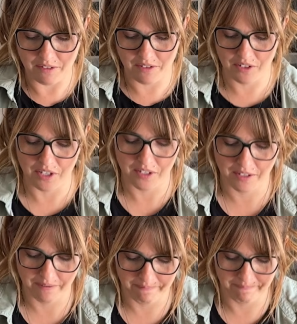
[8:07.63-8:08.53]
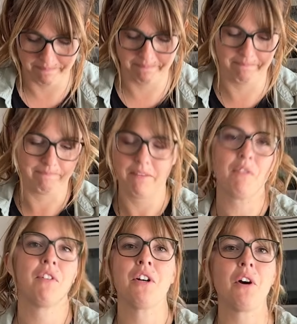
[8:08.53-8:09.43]
Just
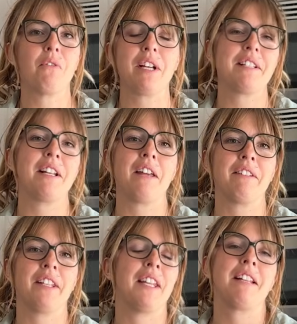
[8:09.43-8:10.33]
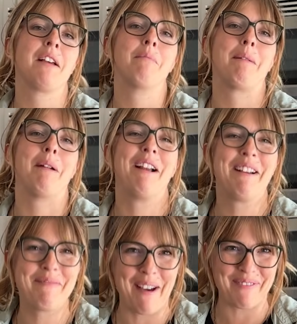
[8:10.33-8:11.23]
for no reason other than that's how my
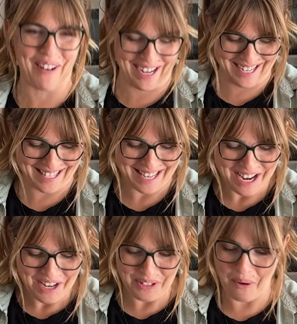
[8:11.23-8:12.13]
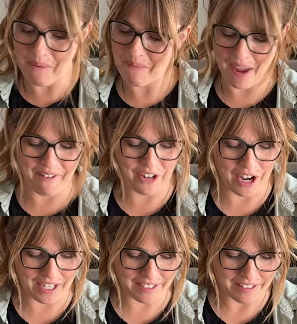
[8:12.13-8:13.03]
brain is. So I've got
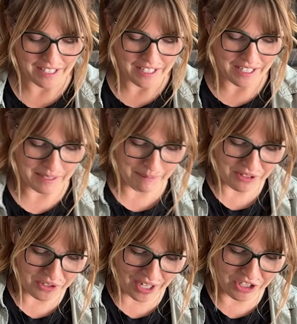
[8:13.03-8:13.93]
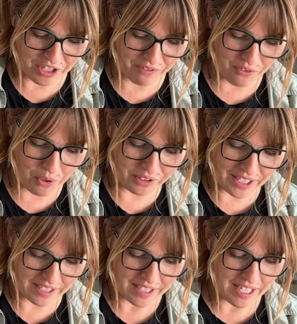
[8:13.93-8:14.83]
it. It's been stretched and
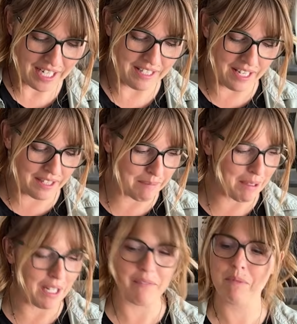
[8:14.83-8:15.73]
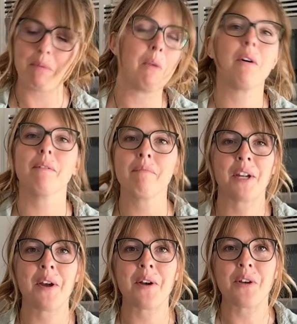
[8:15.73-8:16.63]
folded. It's in the middle of the bowl.
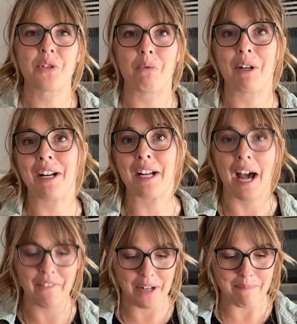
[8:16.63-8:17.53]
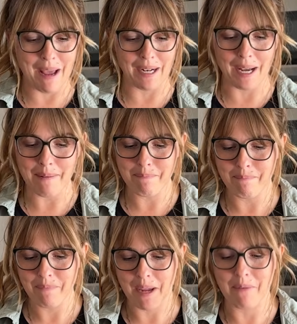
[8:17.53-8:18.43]
So we're gonna cover it back up
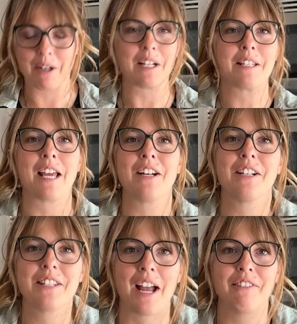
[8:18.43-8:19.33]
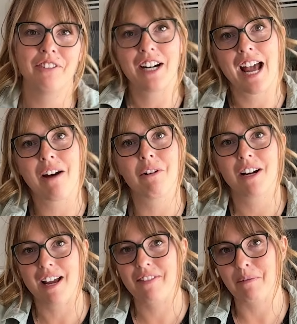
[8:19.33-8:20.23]
and we're gonna set it aside for an hour,
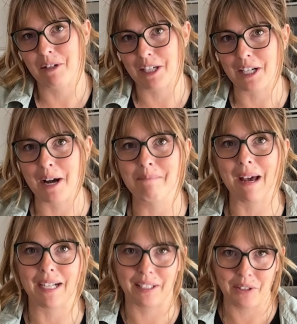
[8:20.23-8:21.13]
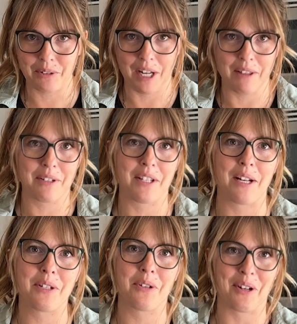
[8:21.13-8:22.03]
and then we're gonna come back and do another set of
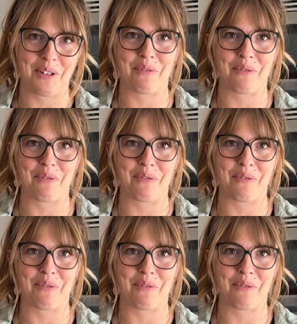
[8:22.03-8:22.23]
stretch and